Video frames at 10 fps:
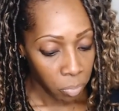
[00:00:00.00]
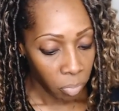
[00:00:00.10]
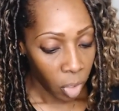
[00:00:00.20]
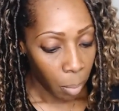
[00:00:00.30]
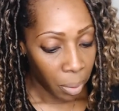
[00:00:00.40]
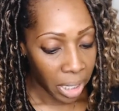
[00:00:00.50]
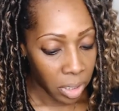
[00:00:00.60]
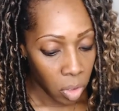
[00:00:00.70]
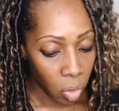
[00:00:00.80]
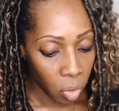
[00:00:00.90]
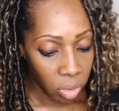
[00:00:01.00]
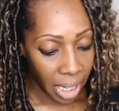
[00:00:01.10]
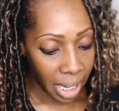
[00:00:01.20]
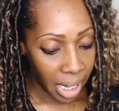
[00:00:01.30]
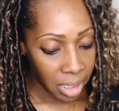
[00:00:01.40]
But know
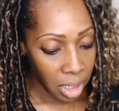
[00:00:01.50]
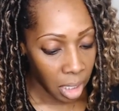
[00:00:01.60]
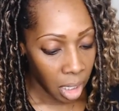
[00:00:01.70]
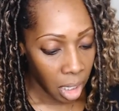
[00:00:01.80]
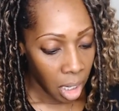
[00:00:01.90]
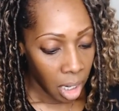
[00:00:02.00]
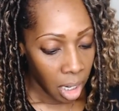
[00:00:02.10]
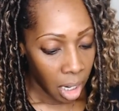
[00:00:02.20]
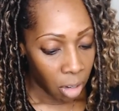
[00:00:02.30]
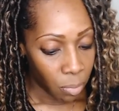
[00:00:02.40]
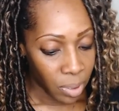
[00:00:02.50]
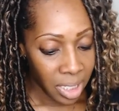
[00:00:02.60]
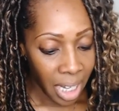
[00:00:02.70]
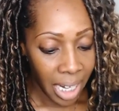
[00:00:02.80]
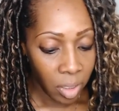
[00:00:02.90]
that
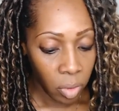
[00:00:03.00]
style